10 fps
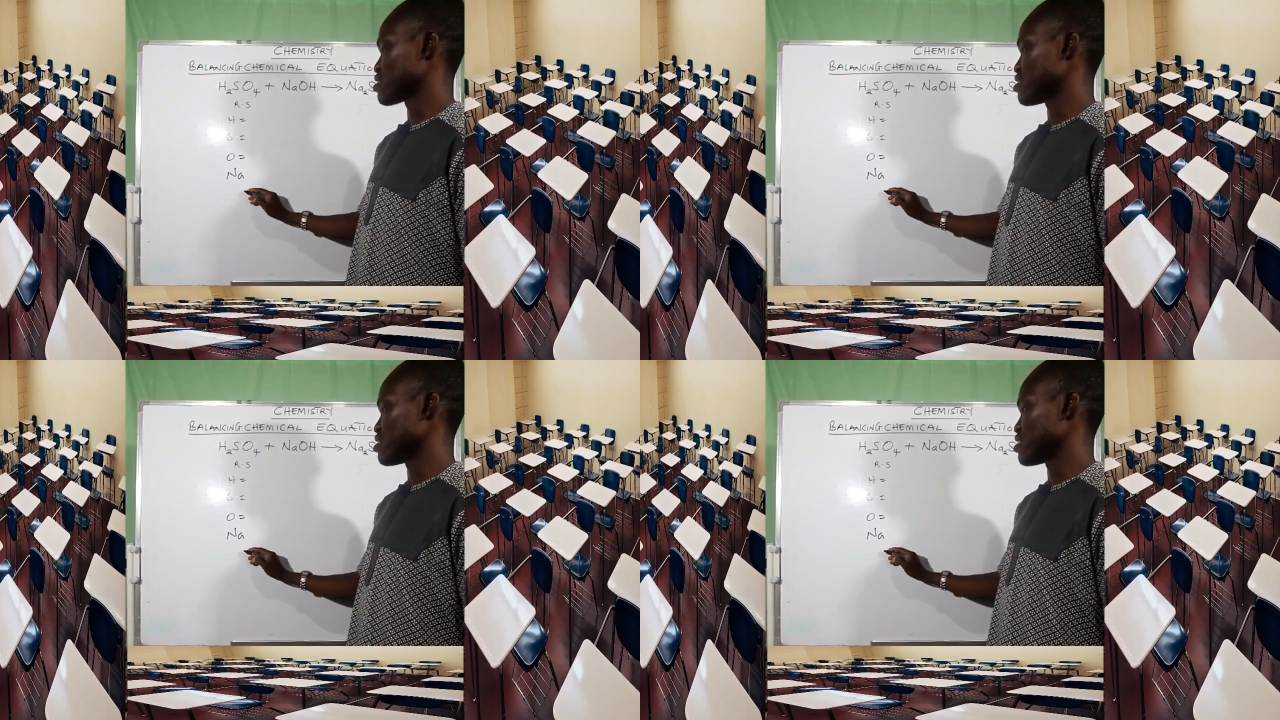
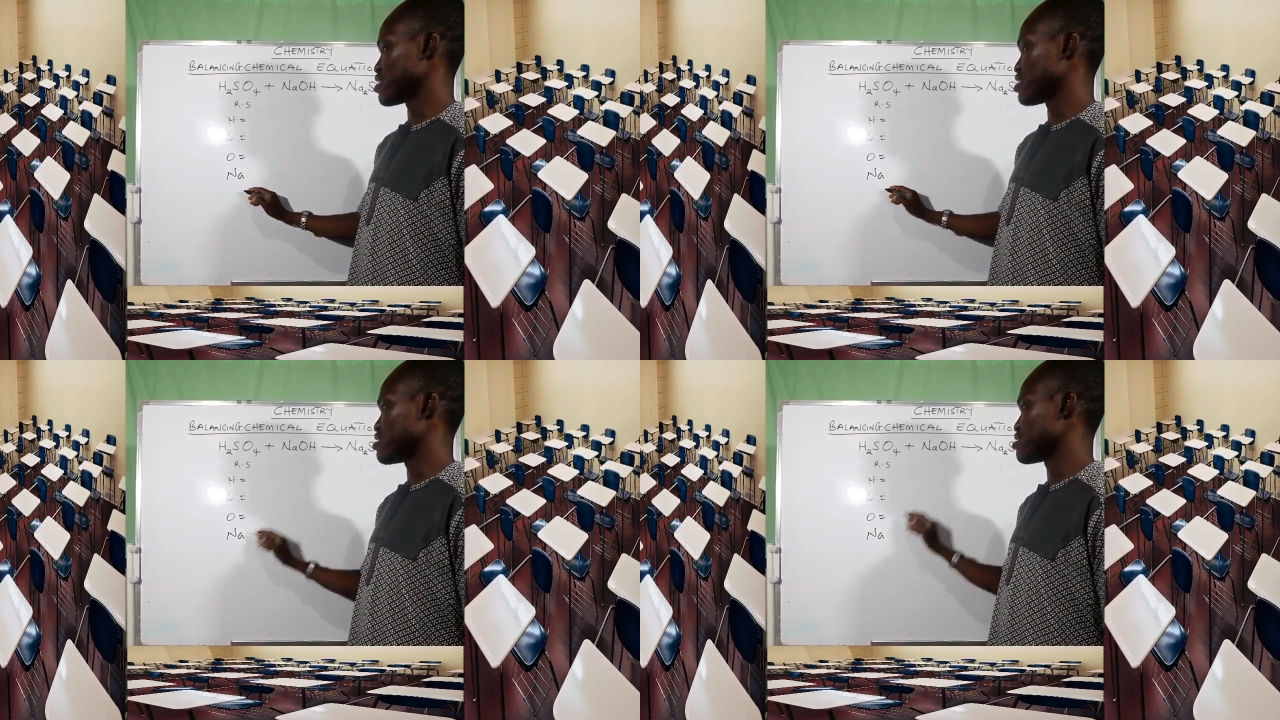and
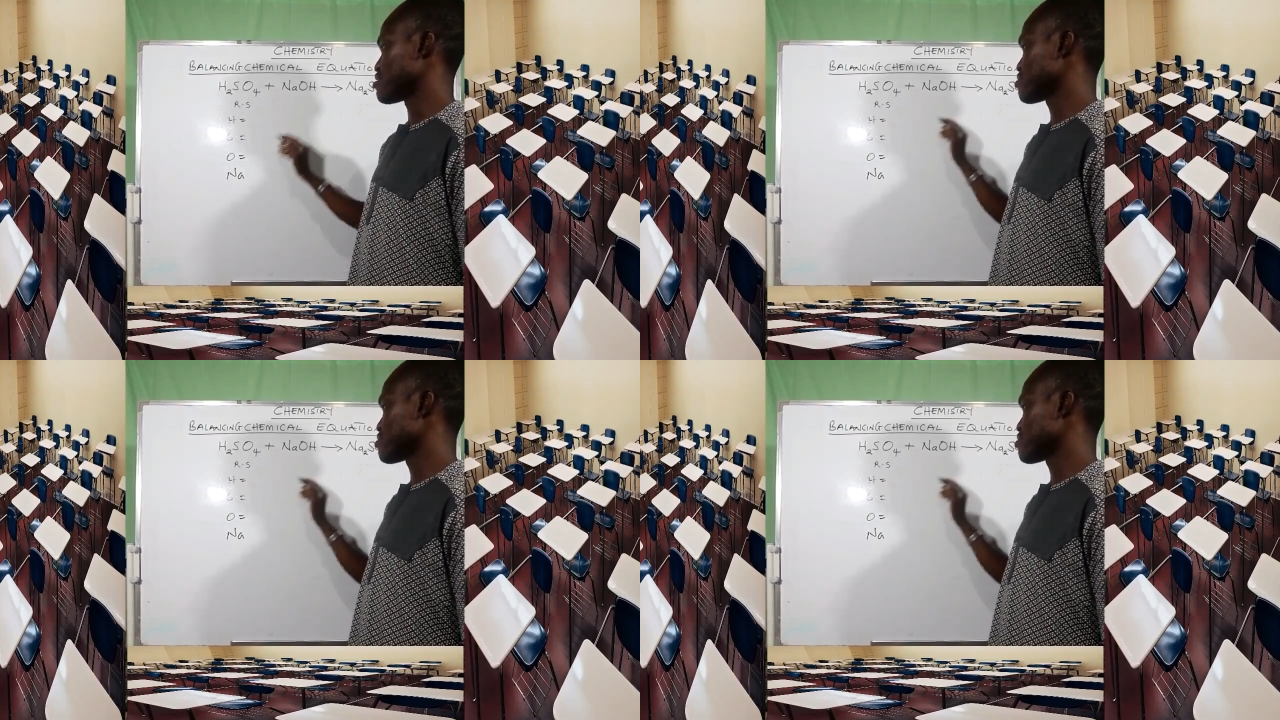then